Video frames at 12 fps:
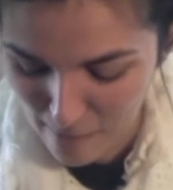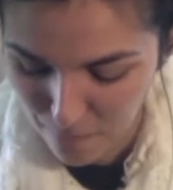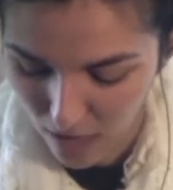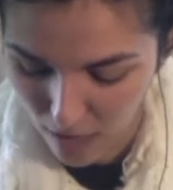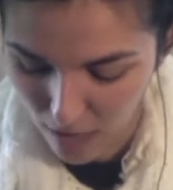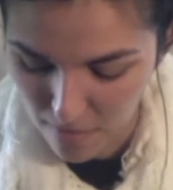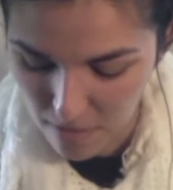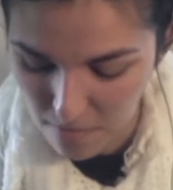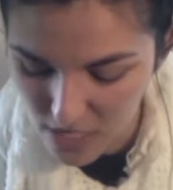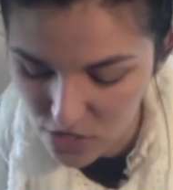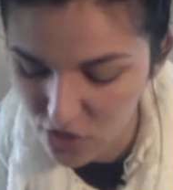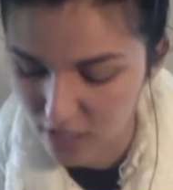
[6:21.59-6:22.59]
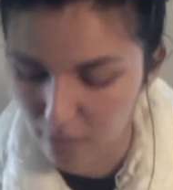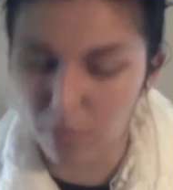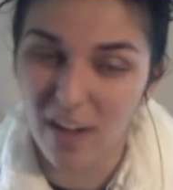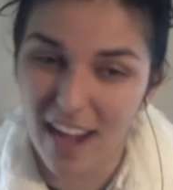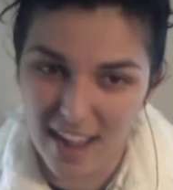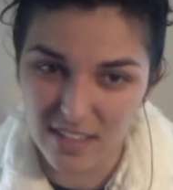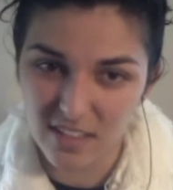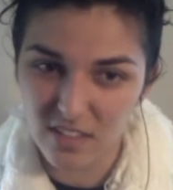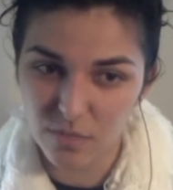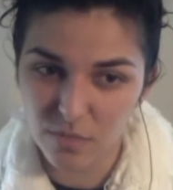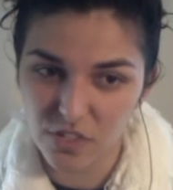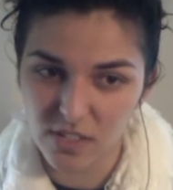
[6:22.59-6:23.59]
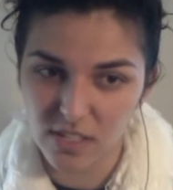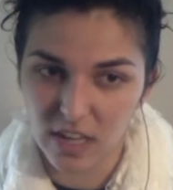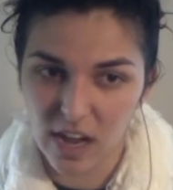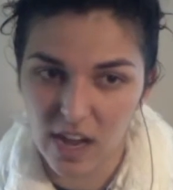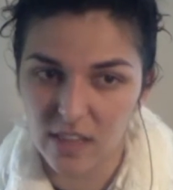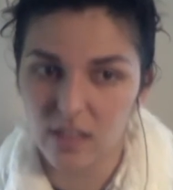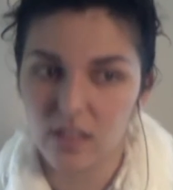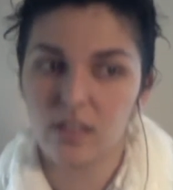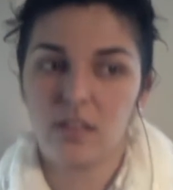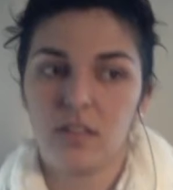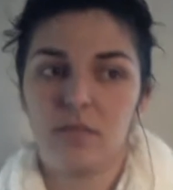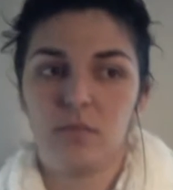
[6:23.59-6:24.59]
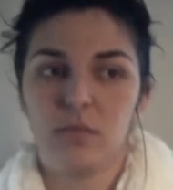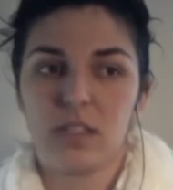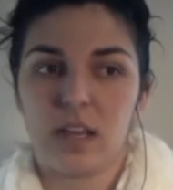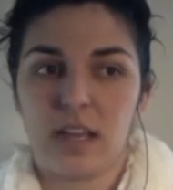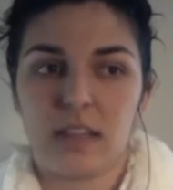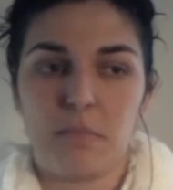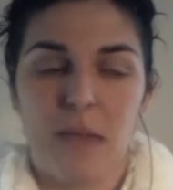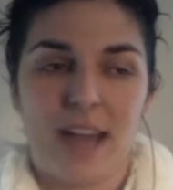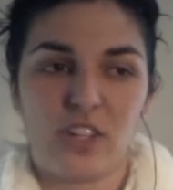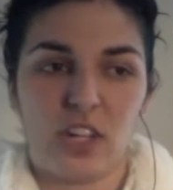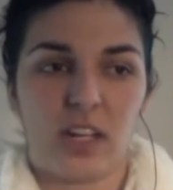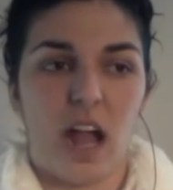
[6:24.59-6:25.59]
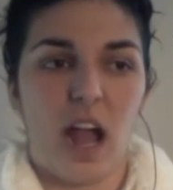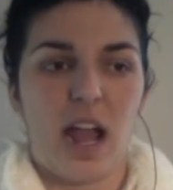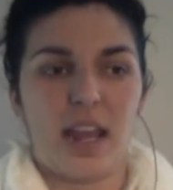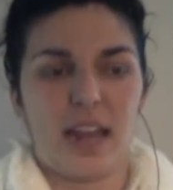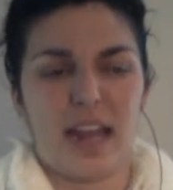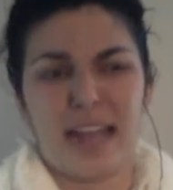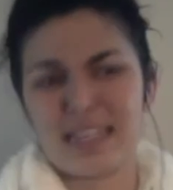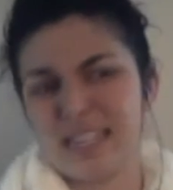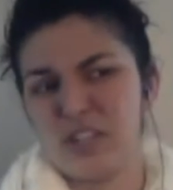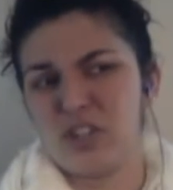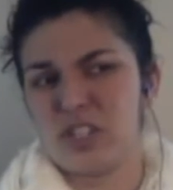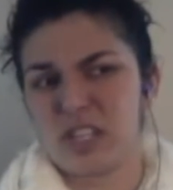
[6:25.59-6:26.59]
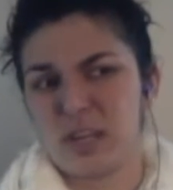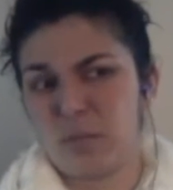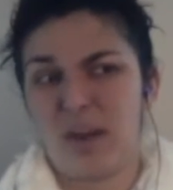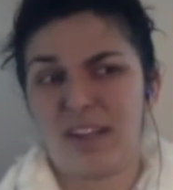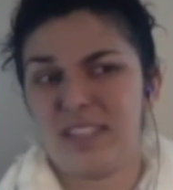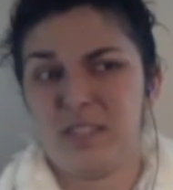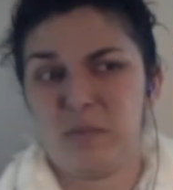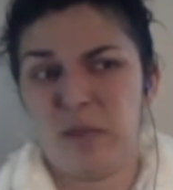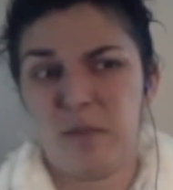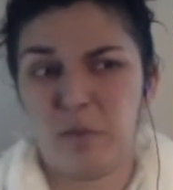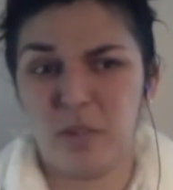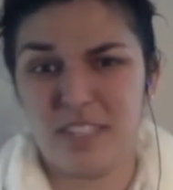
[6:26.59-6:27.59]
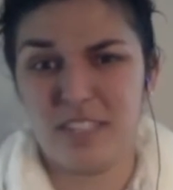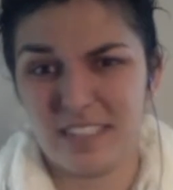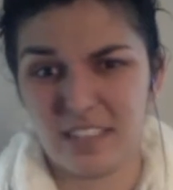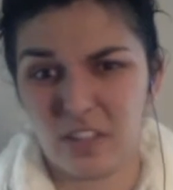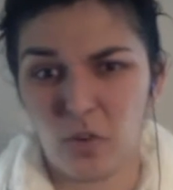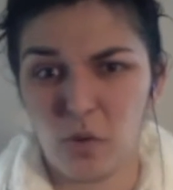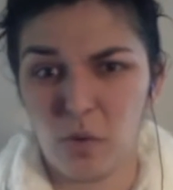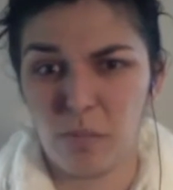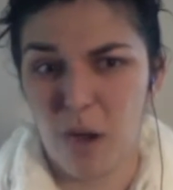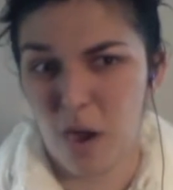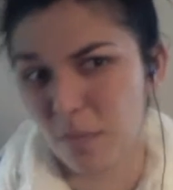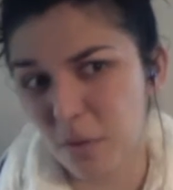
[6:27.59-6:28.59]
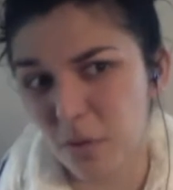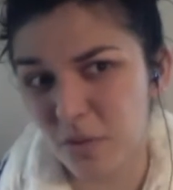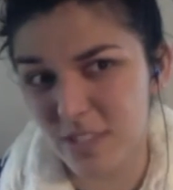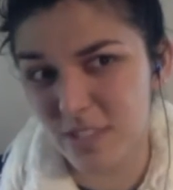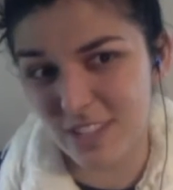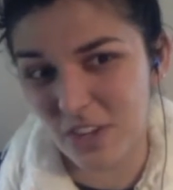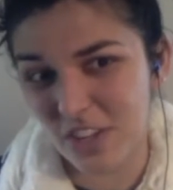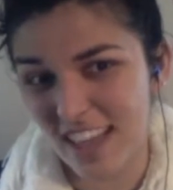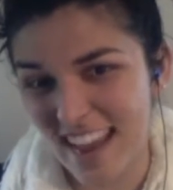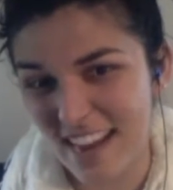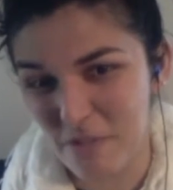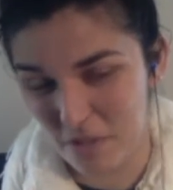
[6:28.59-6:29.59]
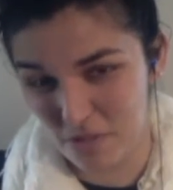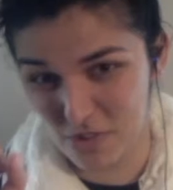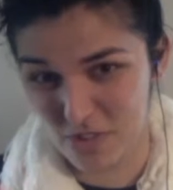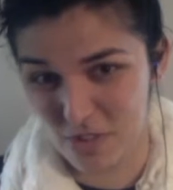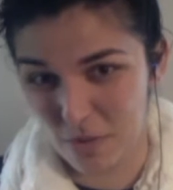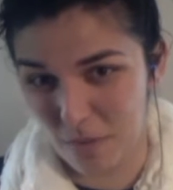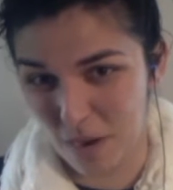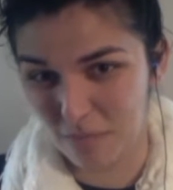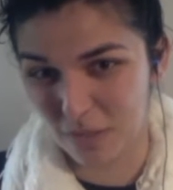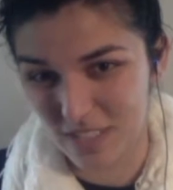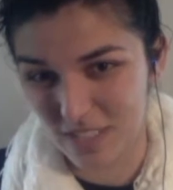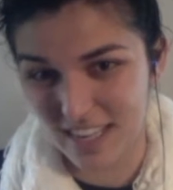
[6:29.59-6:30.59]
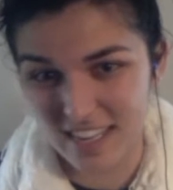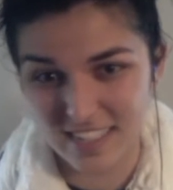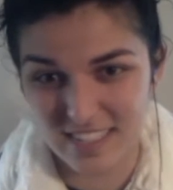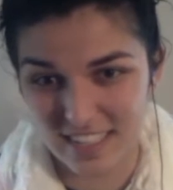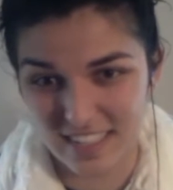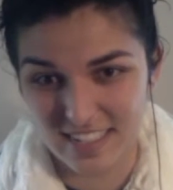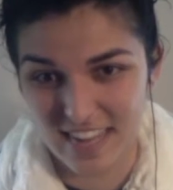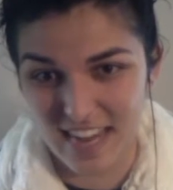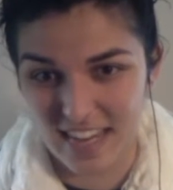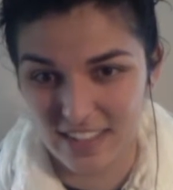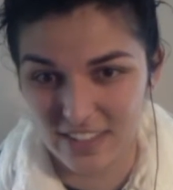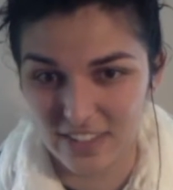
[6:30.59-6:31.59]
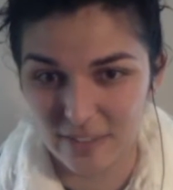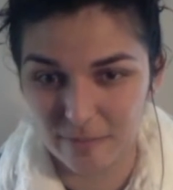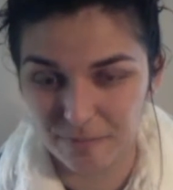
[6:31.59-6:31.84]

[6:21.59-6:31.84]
And then Mr. Compress, which is the guy that is like the magic guy. And I guess he just compresses people into little marbles, it looked like. Or those are just little marbles, I guess, that contained...